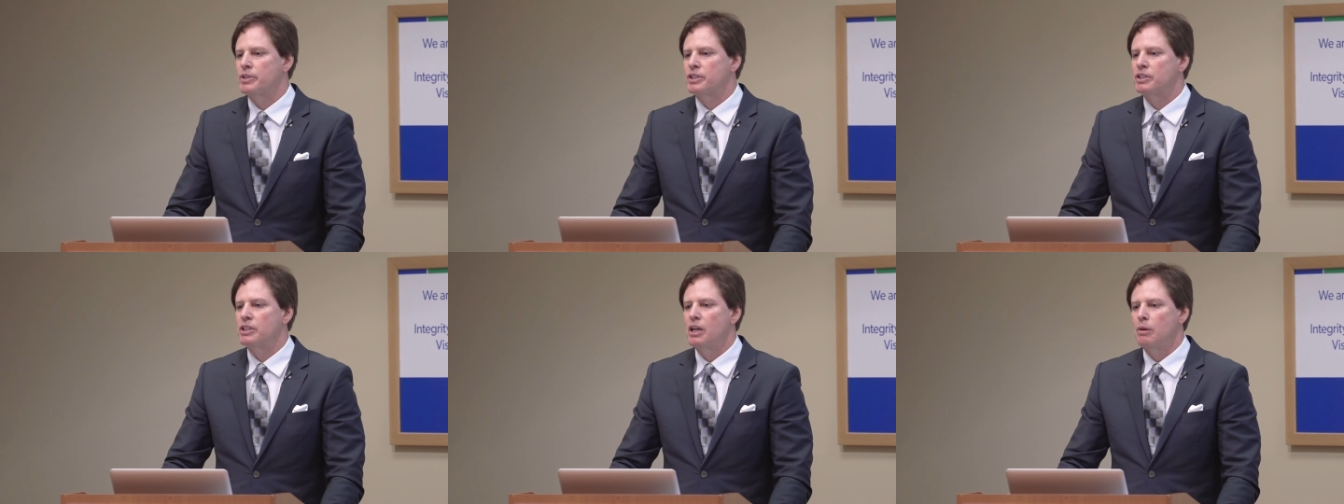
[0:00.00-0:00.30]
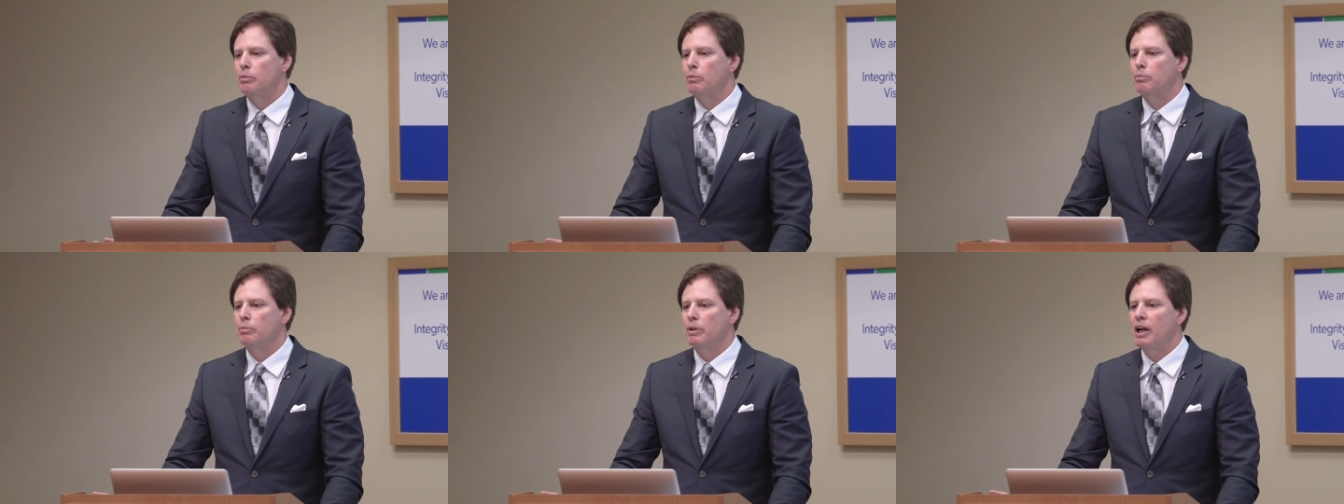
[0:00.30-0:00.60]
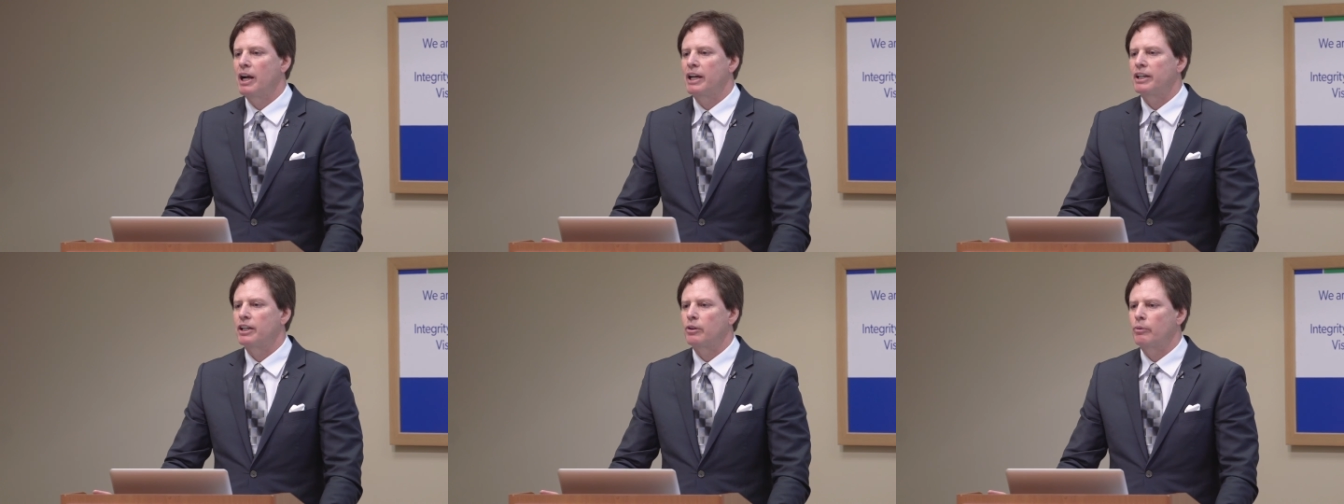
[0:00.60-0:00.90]
was
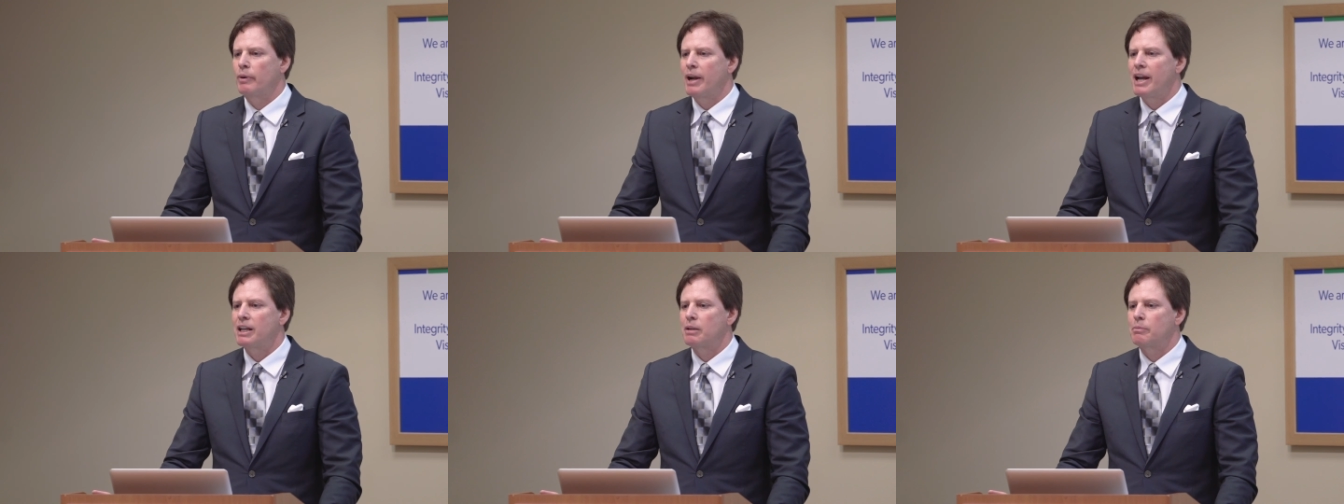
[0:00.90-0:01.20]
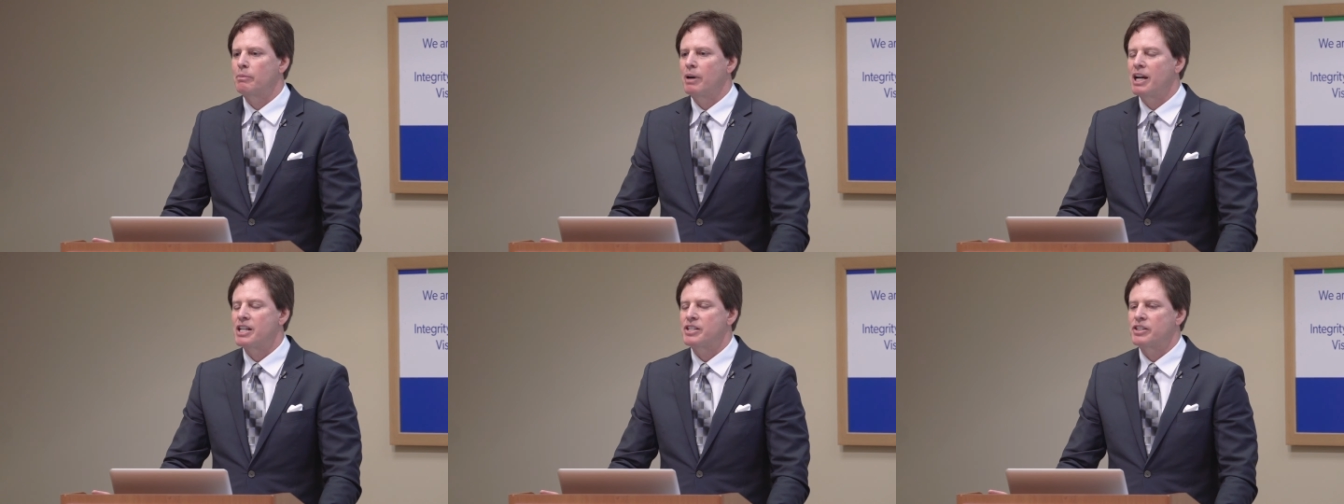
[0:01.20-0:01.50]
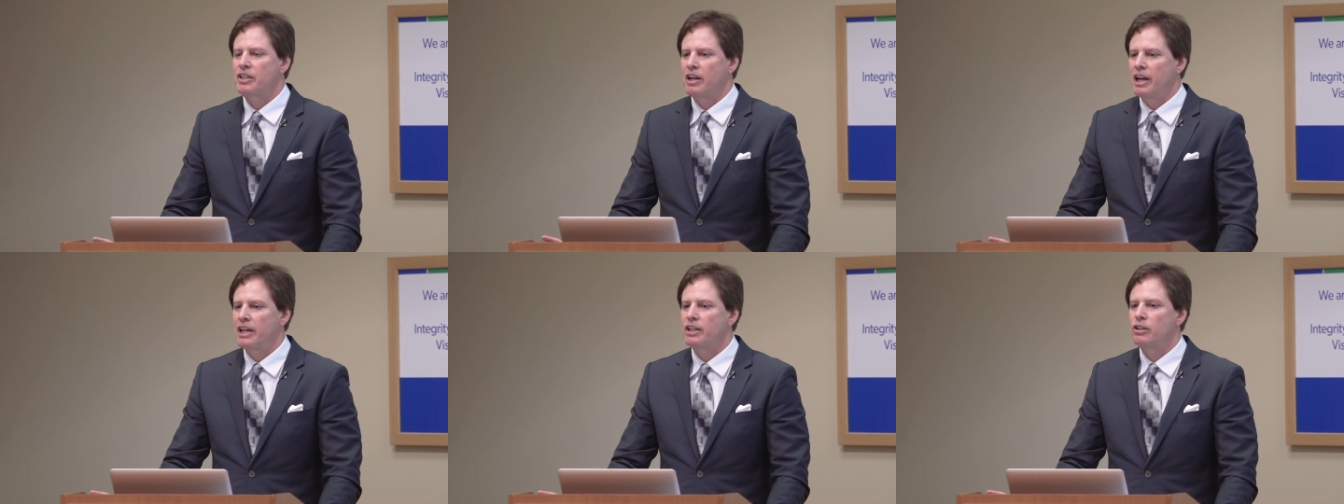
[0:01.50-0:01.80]
double-blind and
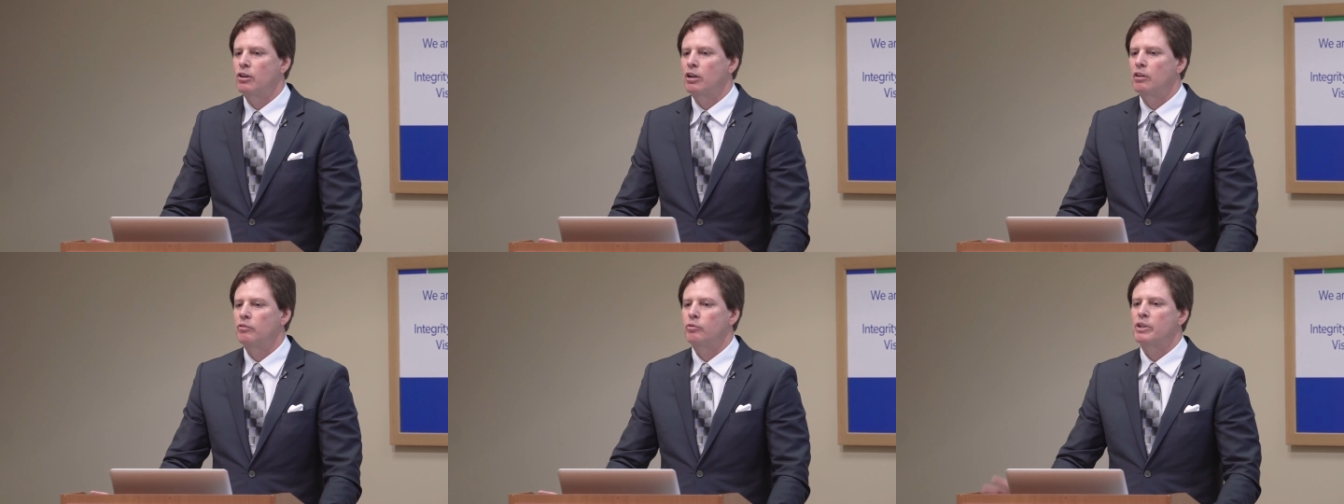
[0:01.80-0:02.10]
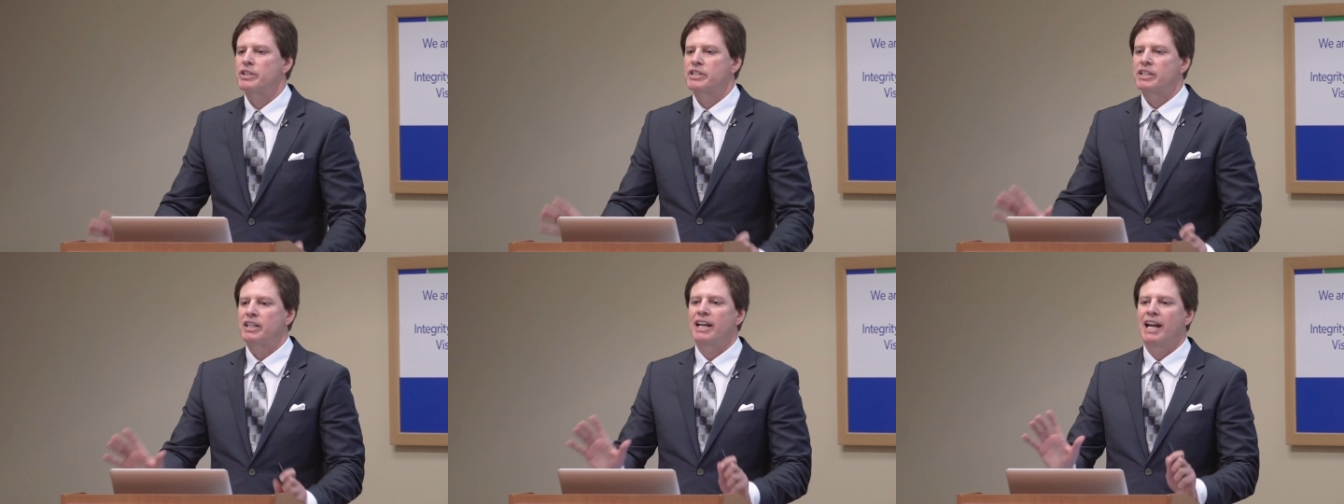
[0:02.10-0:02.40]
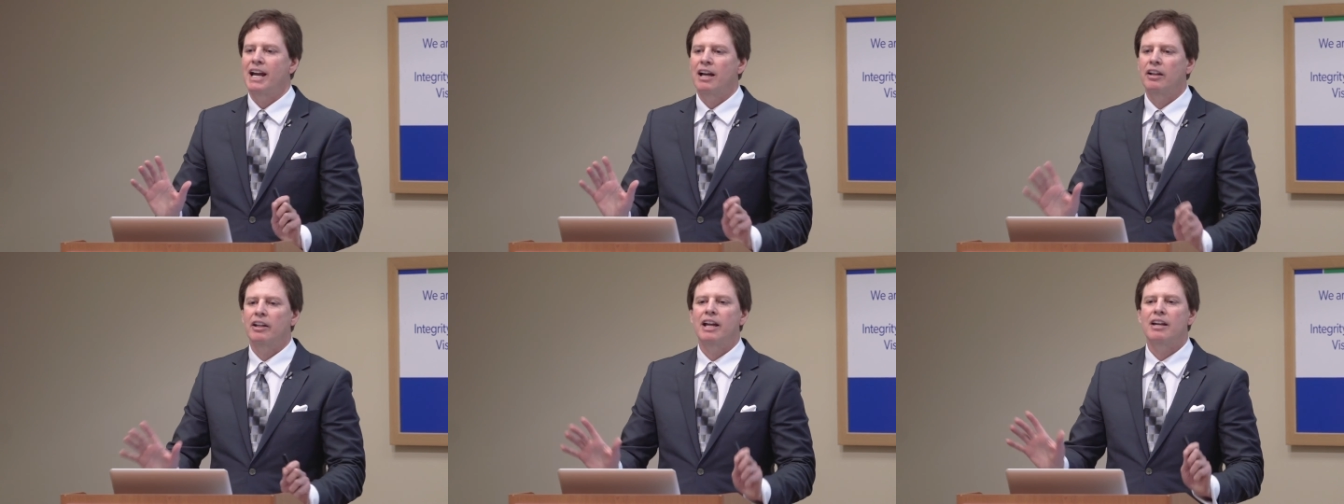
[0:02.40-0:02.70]
randomized that I know of was
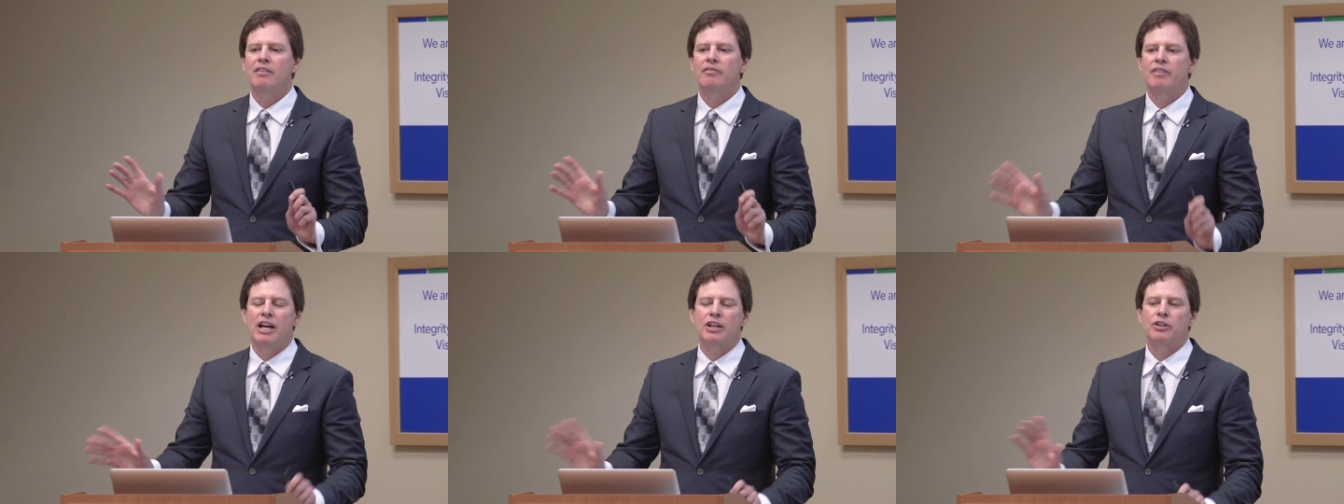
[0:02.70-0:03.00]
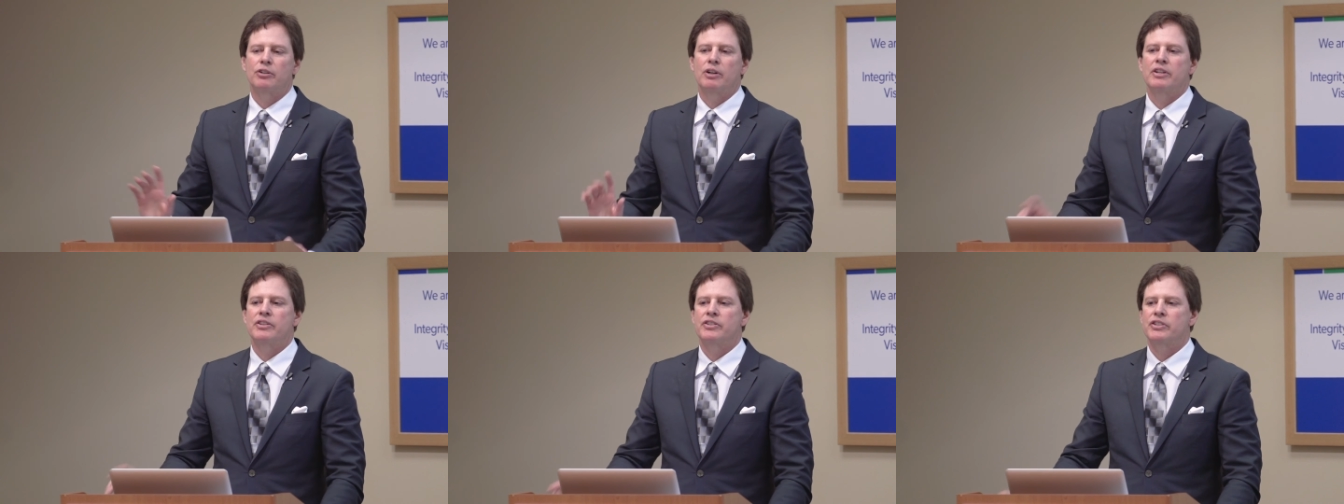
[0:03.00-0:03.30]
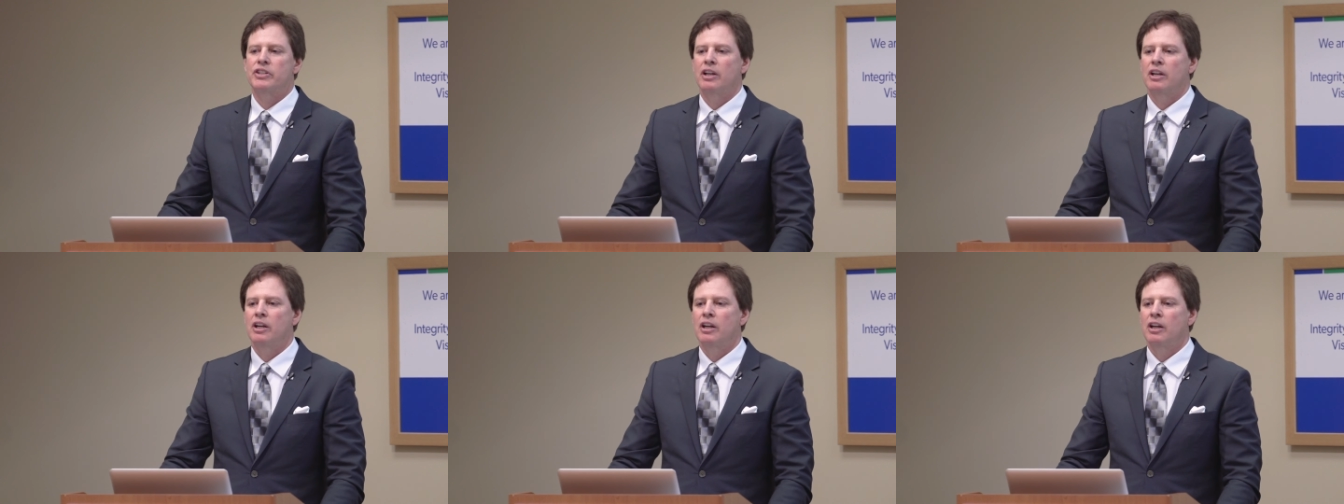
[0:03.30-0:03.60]
the LA
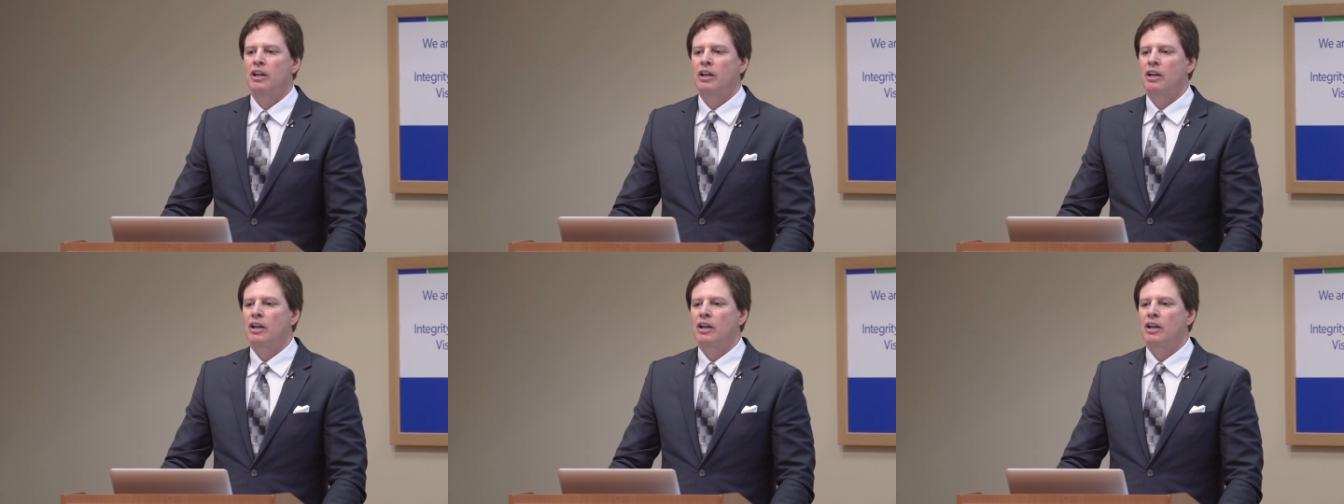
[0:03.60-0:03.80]
Veterans